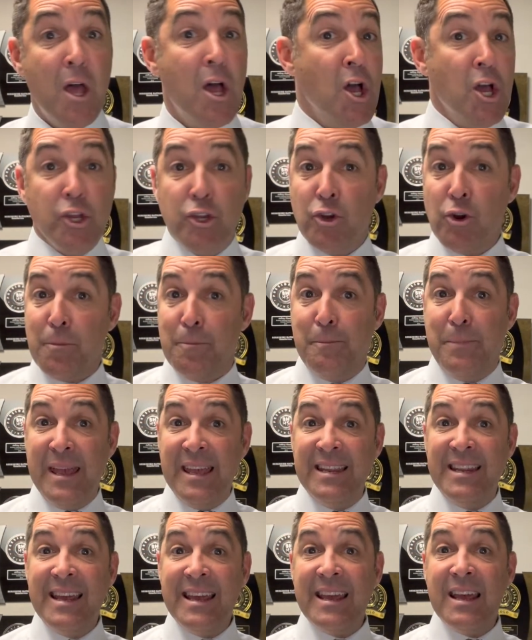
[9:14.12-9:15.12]
You're
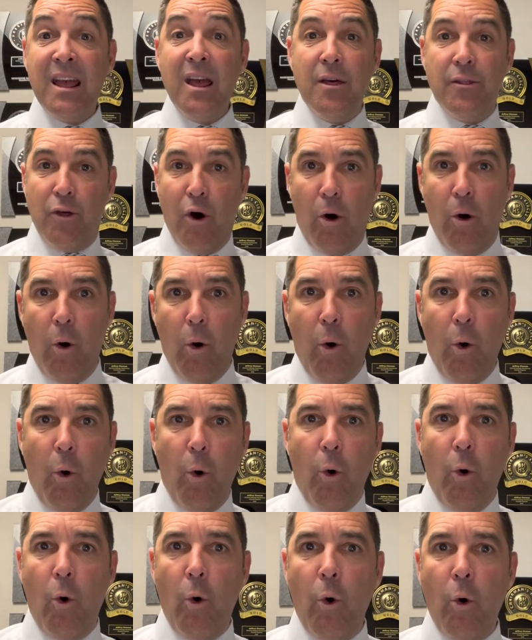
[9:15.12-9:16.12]
beating the
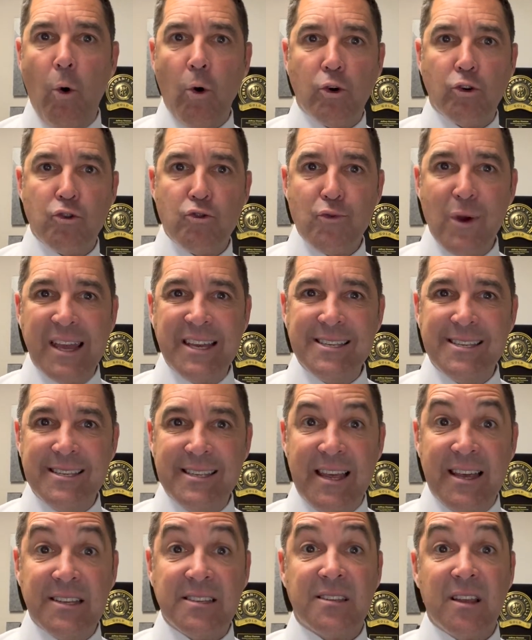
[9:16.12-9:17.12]
whole
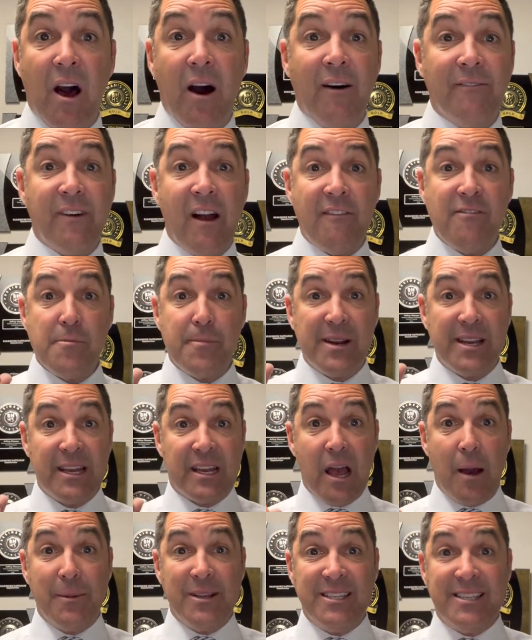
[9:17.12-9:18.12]
craziness of everybody
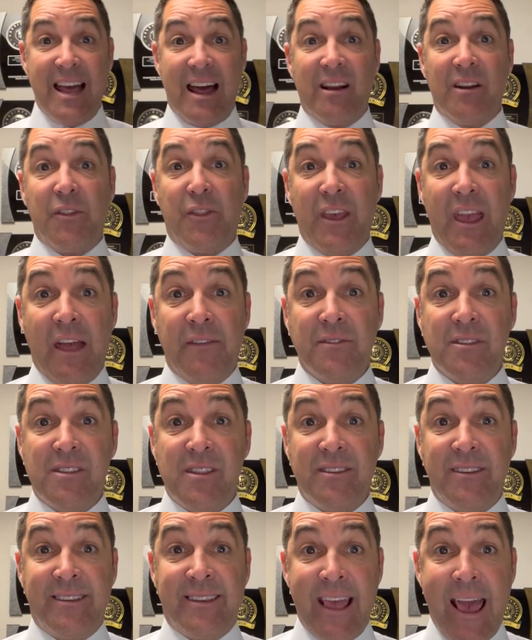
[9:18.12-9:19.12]
coming down at the end of the
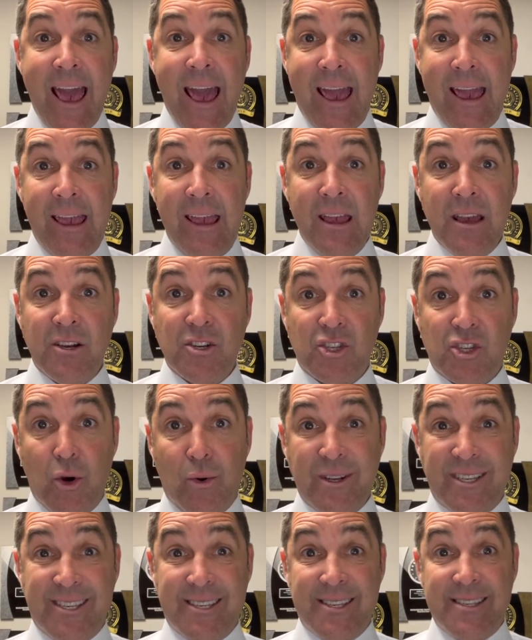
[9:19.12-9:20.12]
day, so
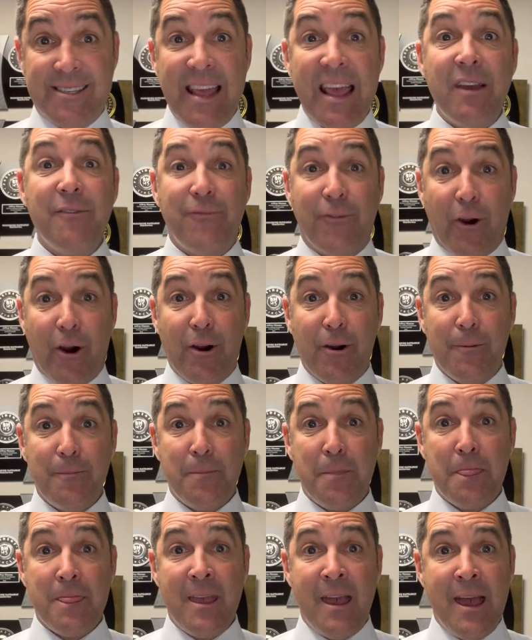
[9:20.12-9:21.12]
it's safer.
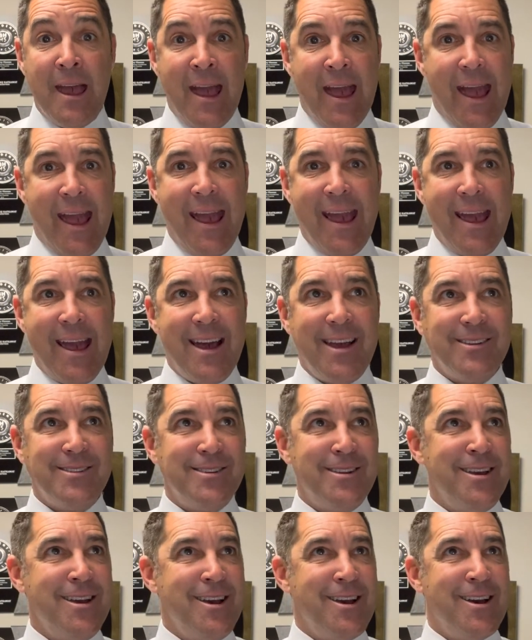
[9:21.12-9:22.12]

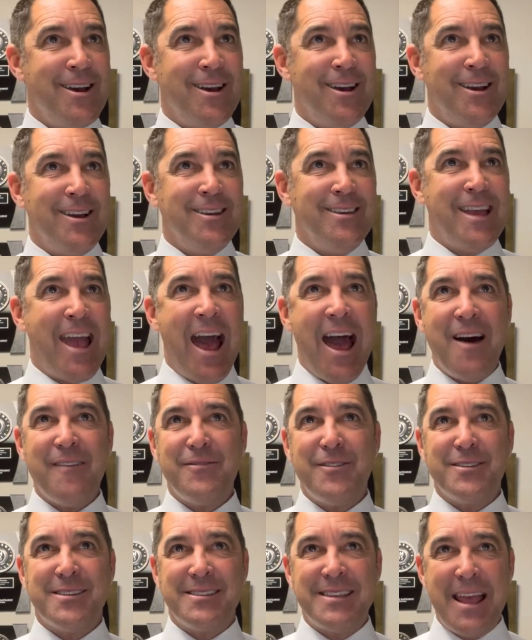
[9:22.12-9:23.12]
And you have
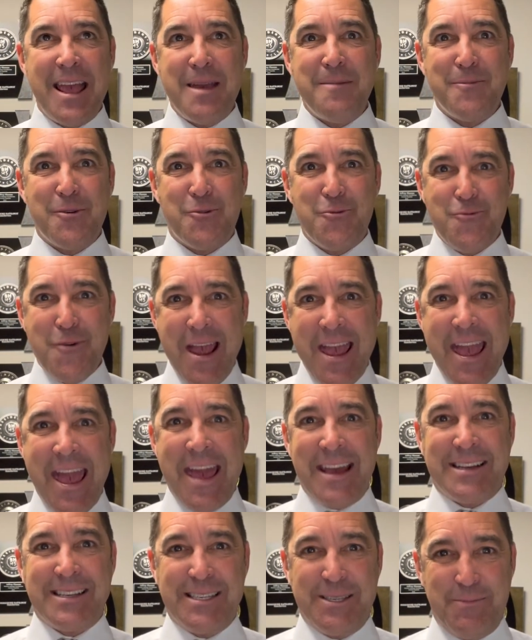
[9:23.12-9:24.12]
the same great
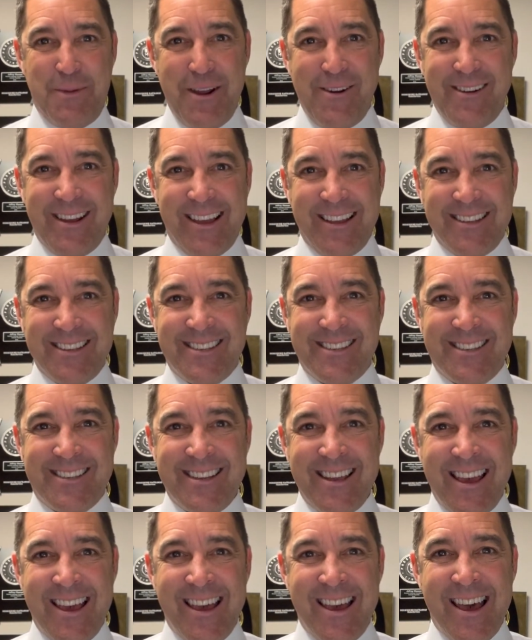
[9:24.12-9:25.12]
experience
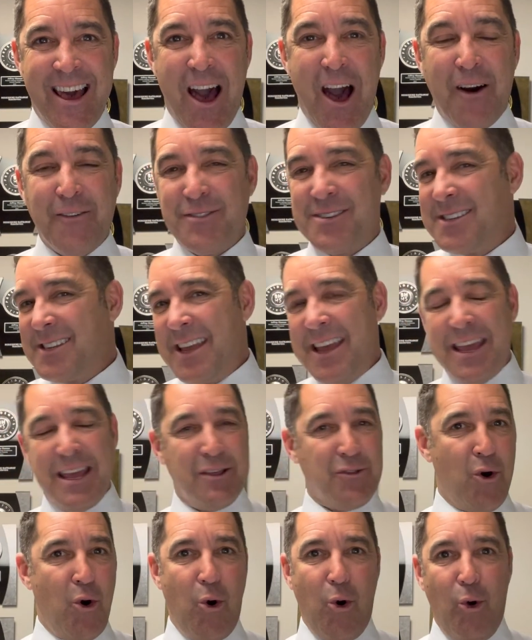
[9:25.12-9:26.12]
of skiing
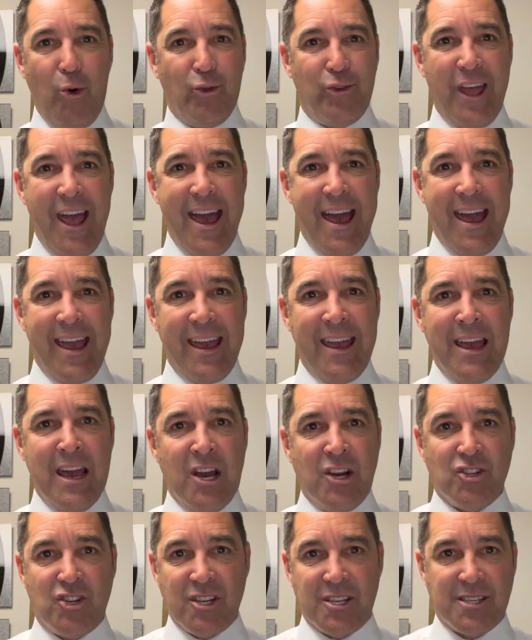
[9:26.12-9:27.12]
the whole day,
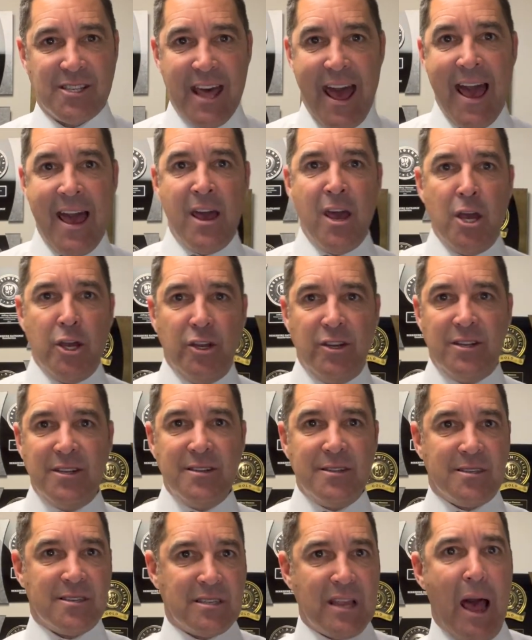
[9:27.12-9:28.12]
just that you
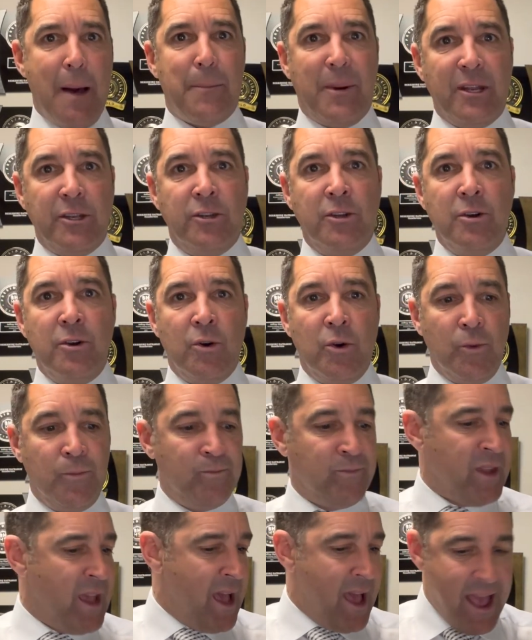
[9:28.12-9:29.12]
didn't stop at
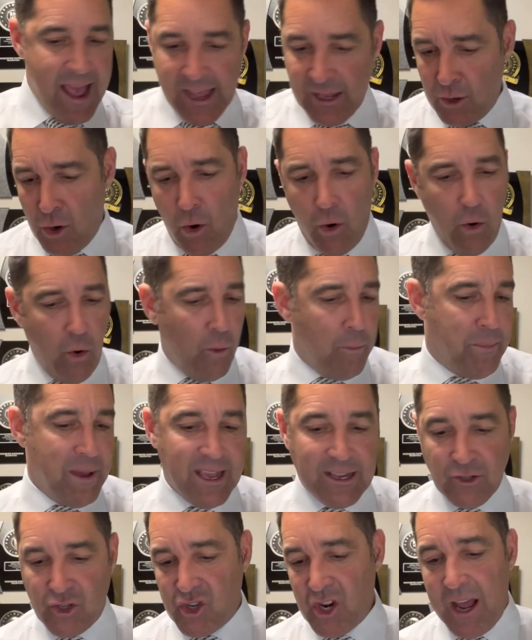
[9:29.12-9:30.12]
noon, ate a whole
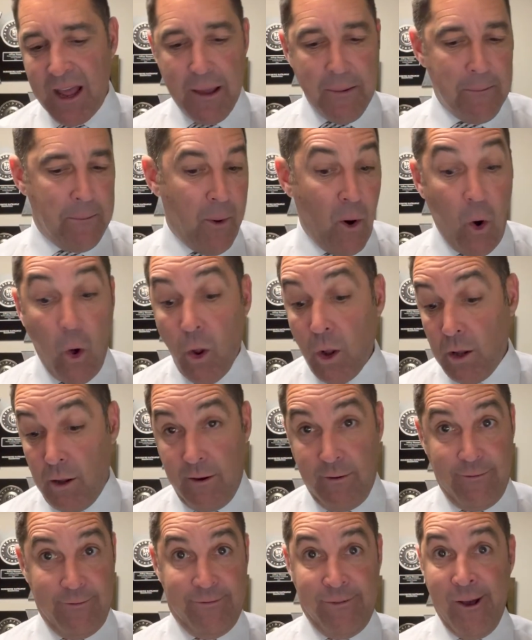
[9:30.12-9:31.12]
big giant bowl
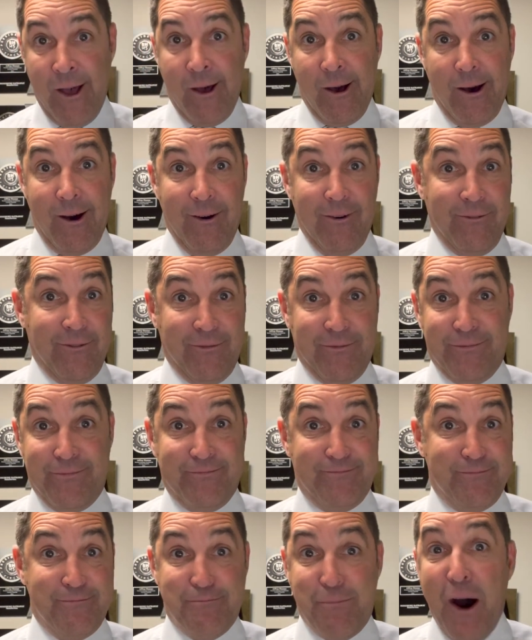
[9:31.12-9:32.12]
of
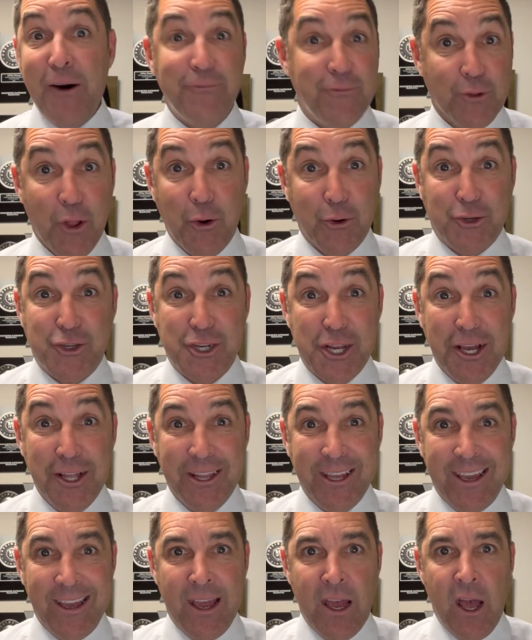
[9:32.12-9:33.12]
buffalo
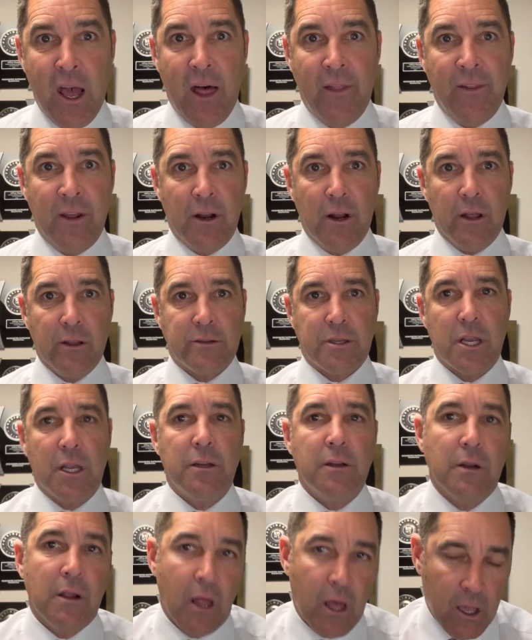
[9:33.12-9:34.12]
chili, and then all of a sudden
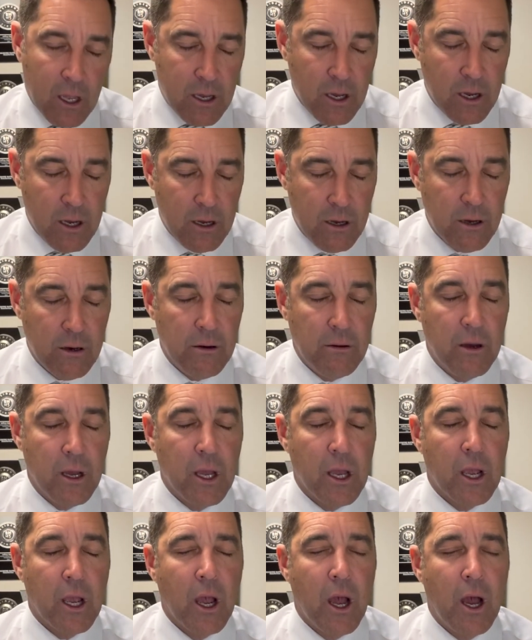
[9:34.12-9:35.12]
you're like, oh my
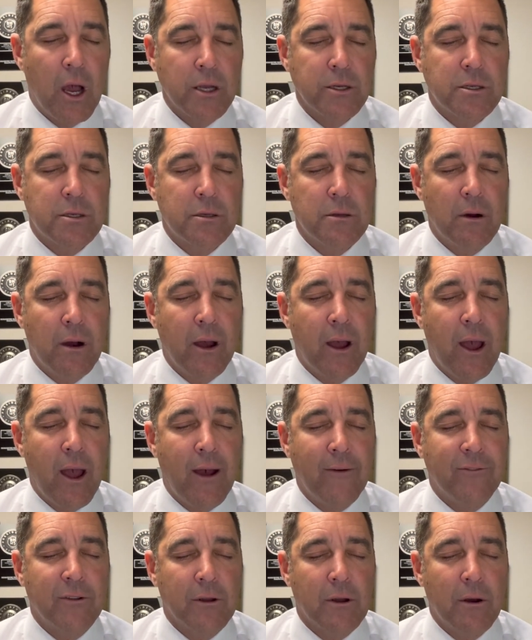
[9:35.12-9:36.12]
gosh, do I
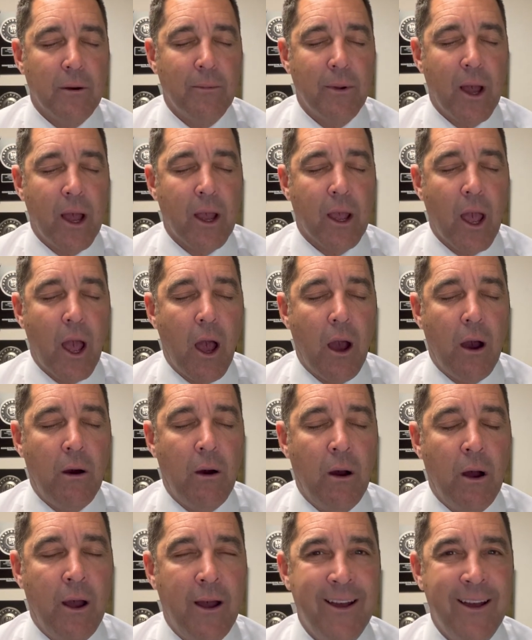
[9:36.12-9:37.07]
have to go back out?